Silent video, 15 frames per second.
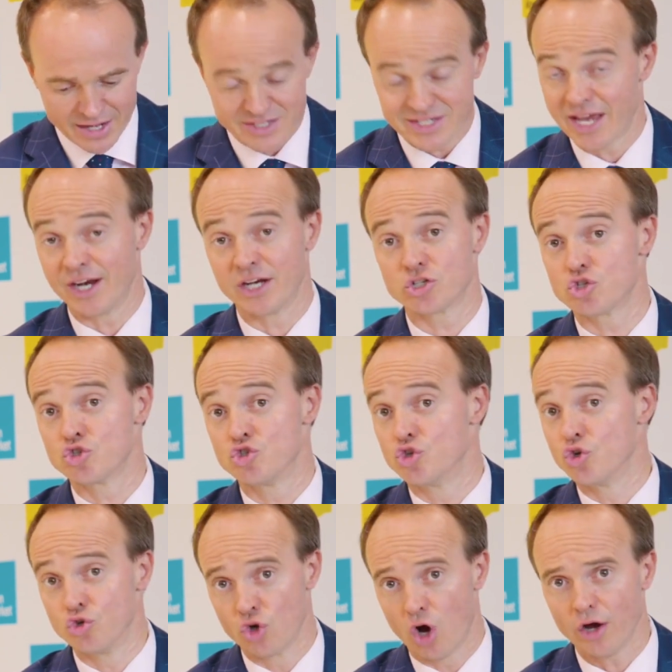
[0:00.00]
Tenants
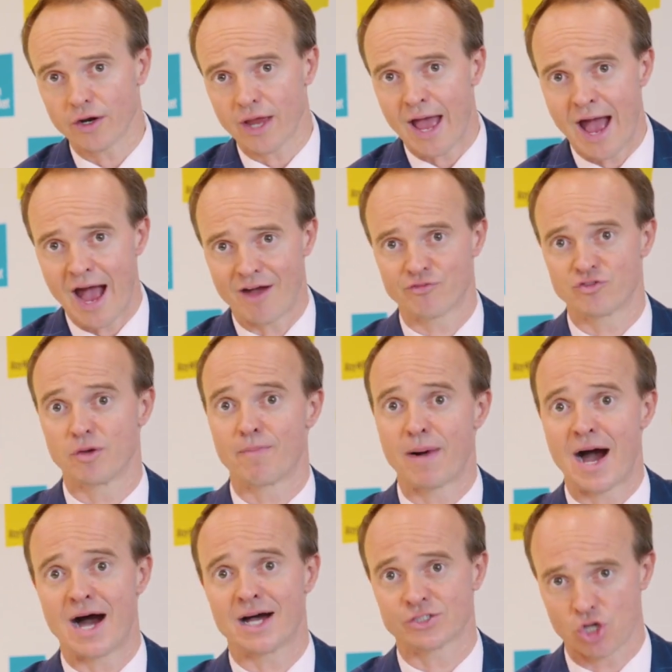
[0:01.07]
do not have to
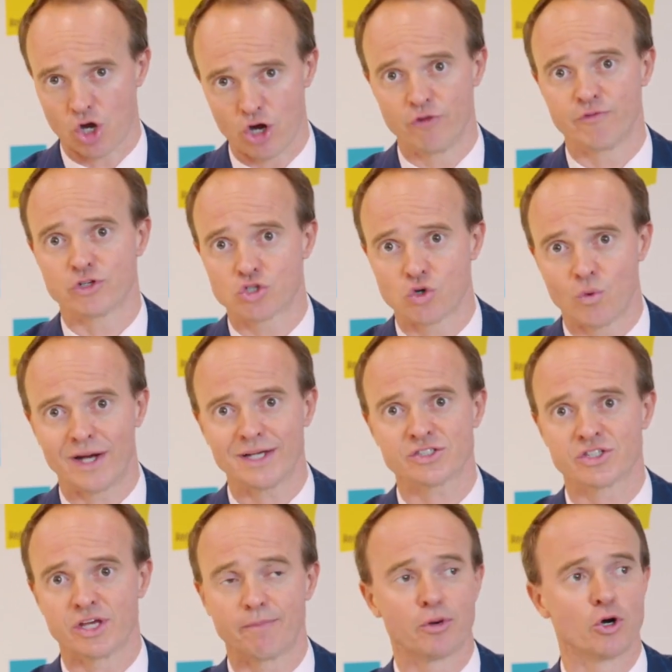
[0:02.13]
pass over to us
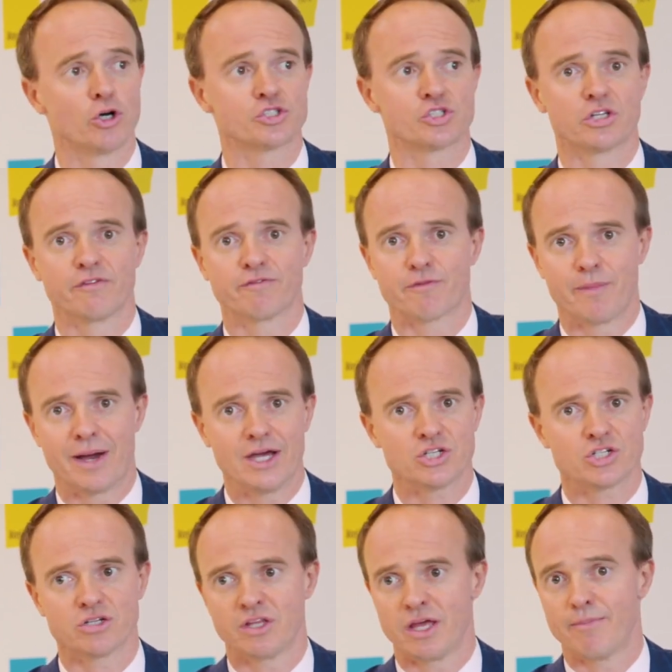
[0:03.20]
their personal
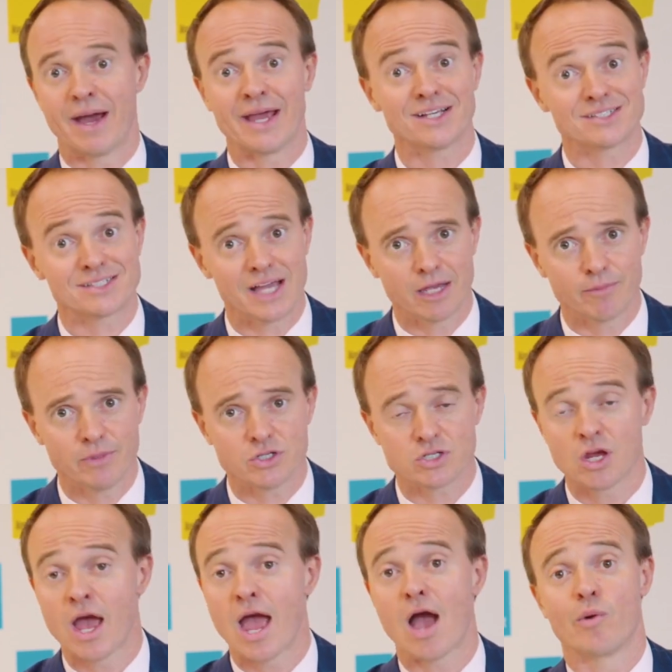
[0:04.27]
information, their bank statement.
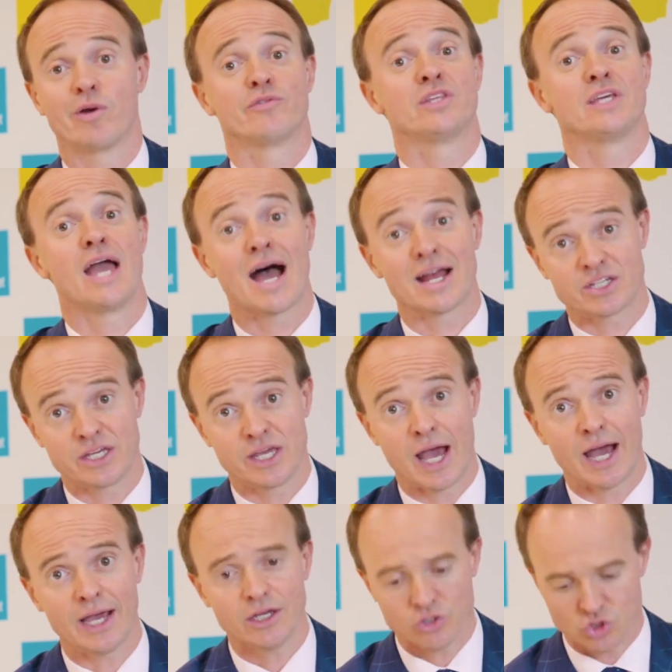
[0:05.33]
However, the
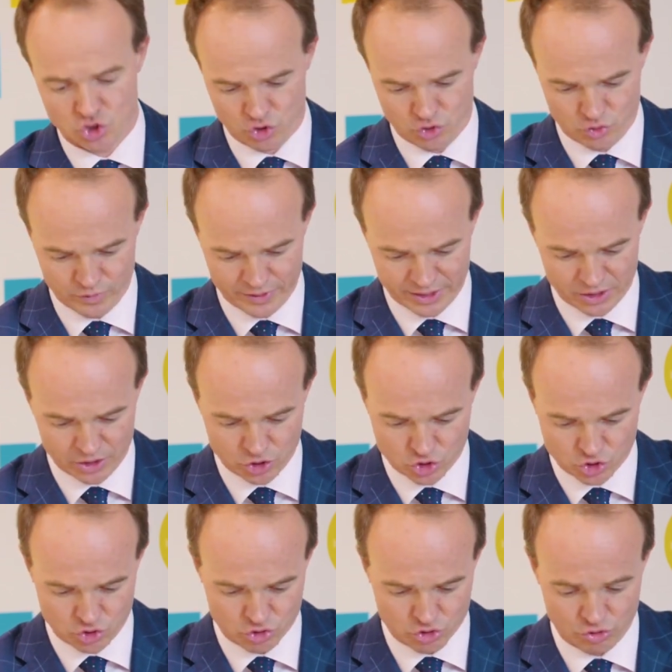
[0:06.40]
RTA,
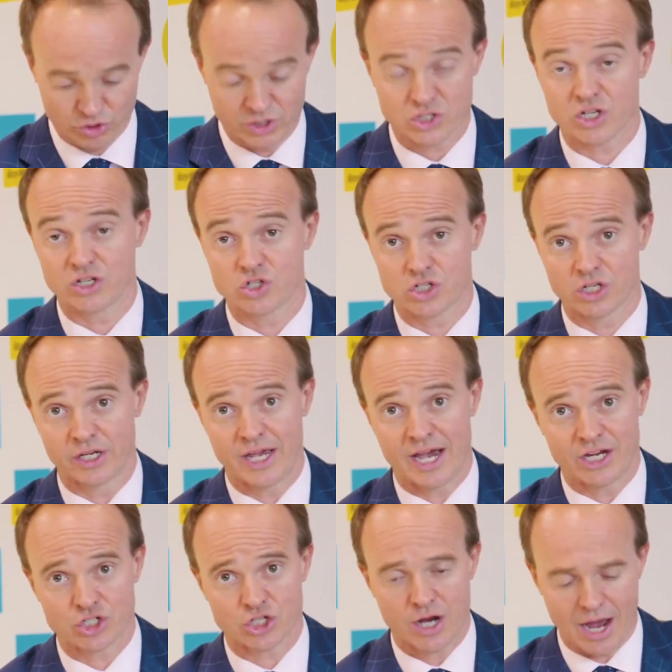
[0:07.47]
through this
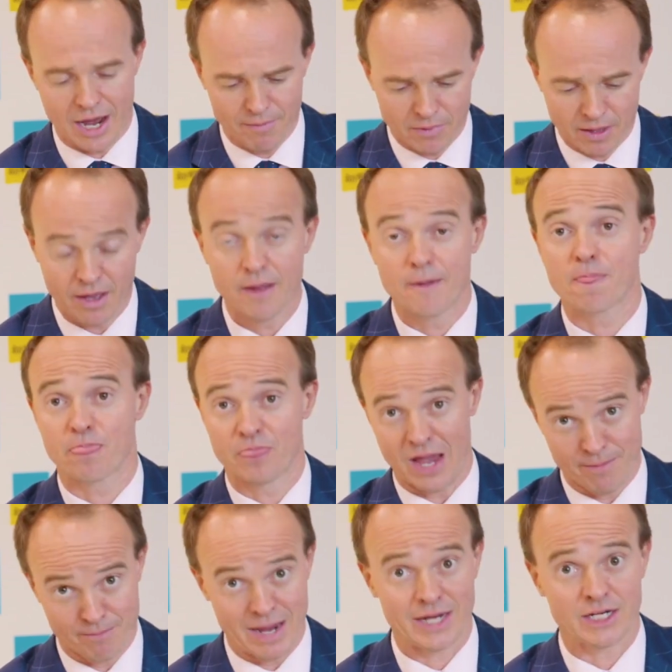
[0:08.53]
conciliation hub, they
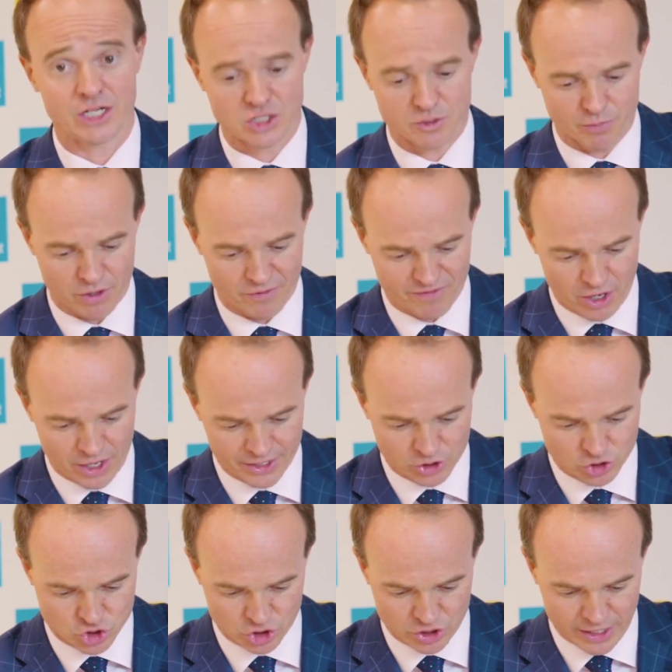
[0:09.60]
may need to provide
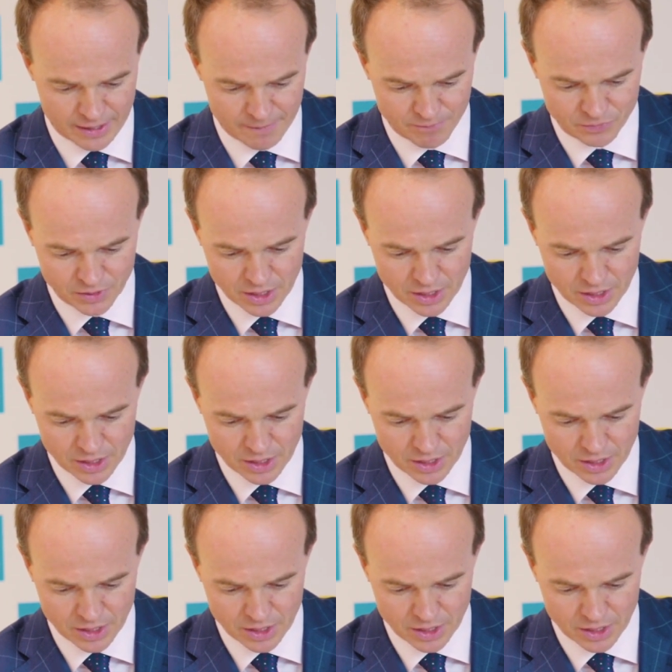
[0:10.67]
it to them.